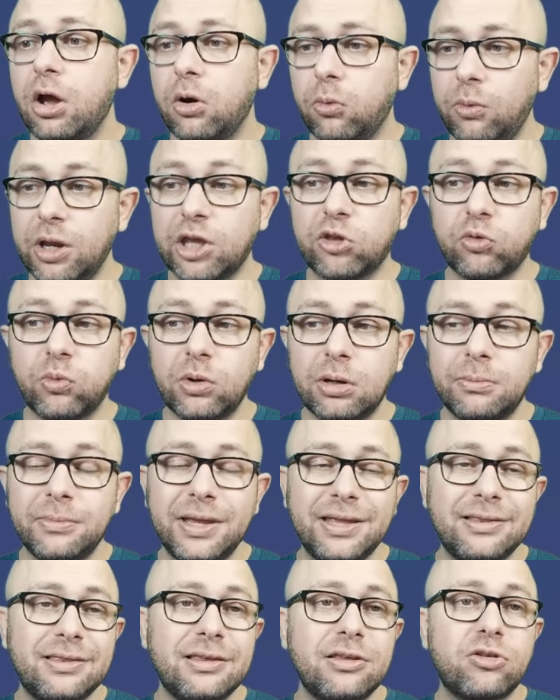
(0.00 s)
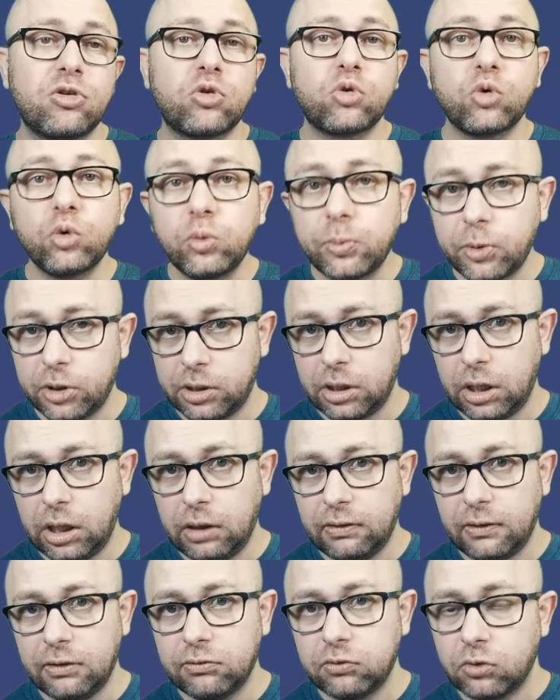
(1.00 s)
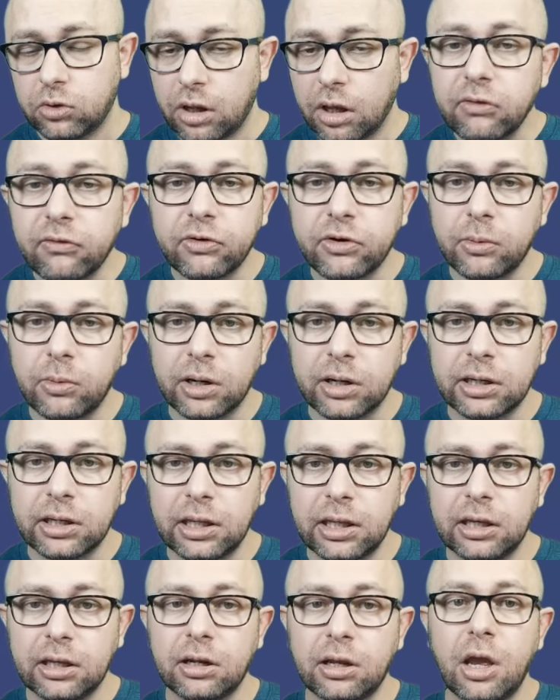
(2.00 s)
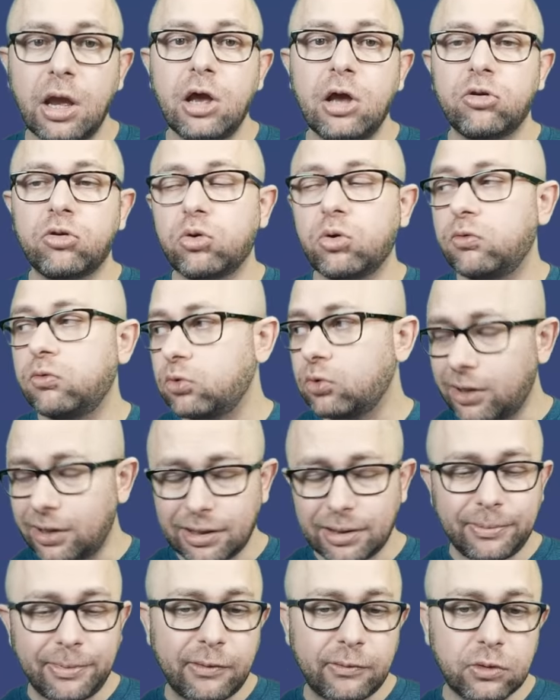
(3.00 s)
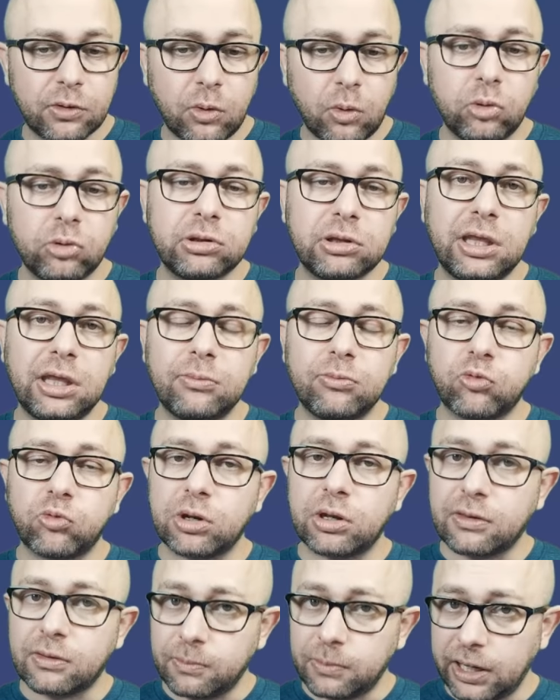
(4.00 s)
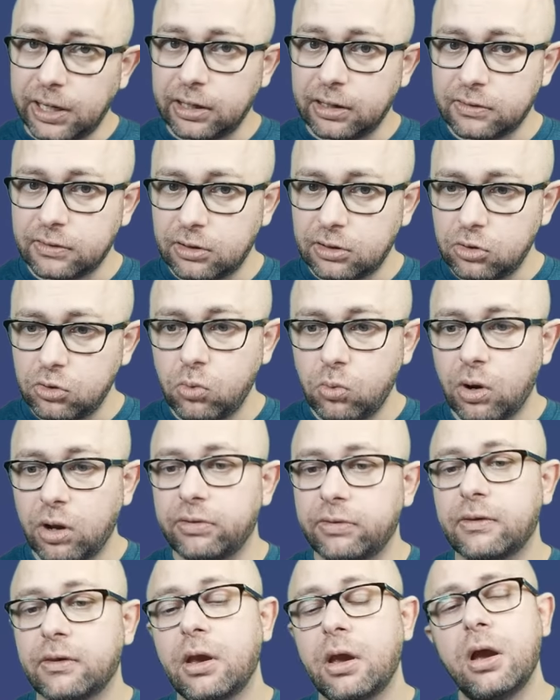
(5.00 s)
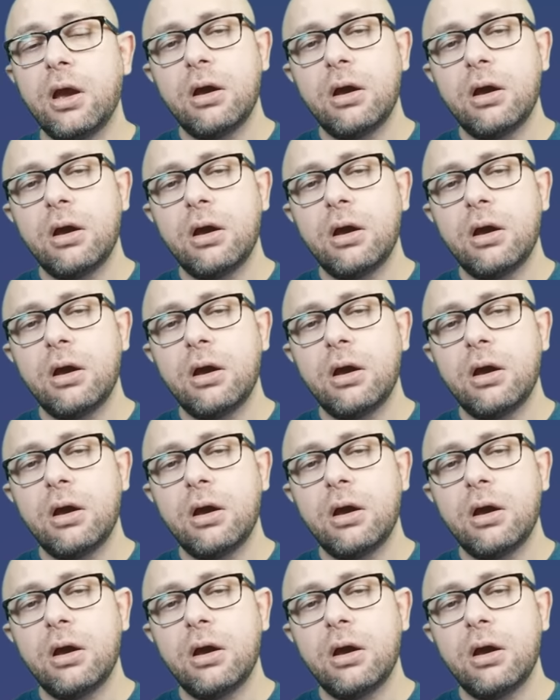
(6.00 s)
Wixwell made this super easy for everyone here, so forget about the old teams, we're explaining the new ones.